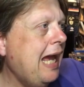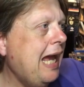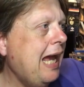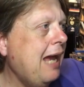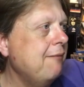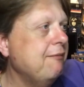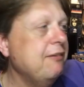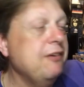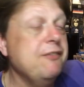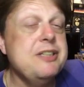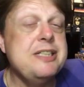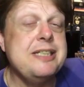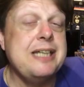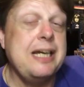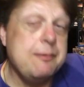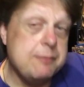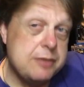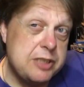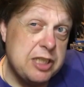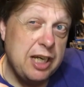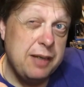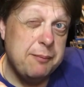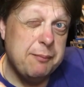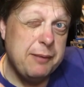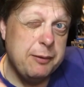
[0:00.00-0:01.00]
And at the same
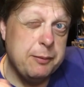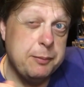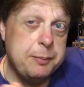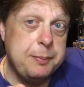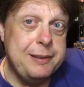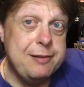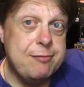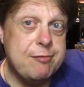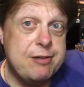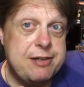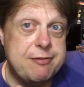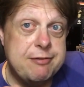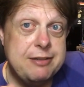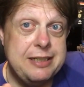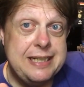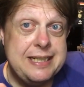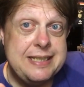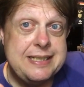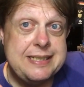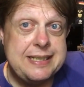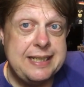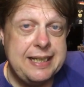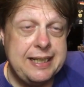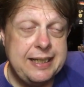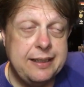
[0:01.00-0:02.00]
time, they would be
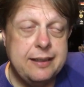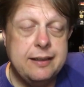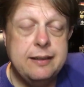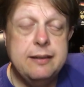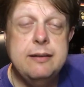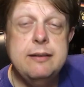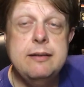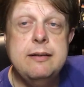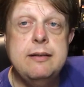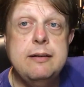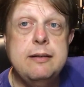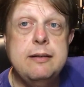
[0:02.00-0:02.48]
re-releasing